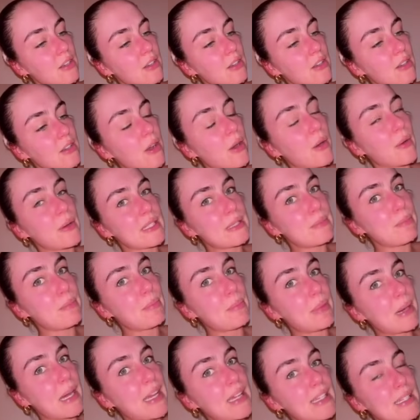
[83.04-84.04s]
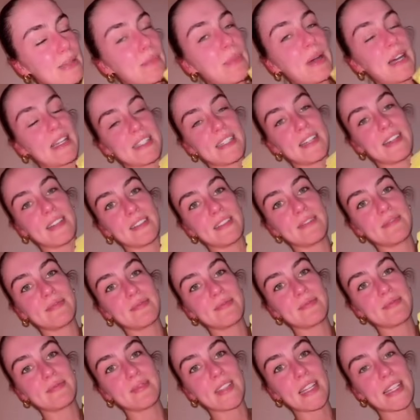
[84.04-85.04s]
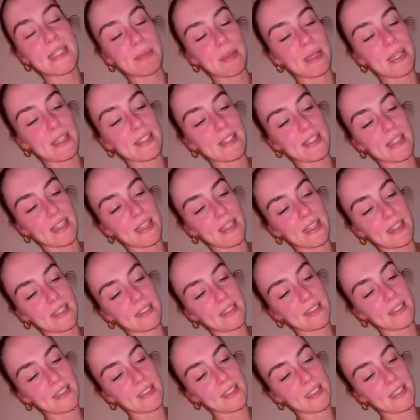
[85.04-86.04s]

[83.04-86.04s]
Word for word: No, it's, it's butter that's been sitting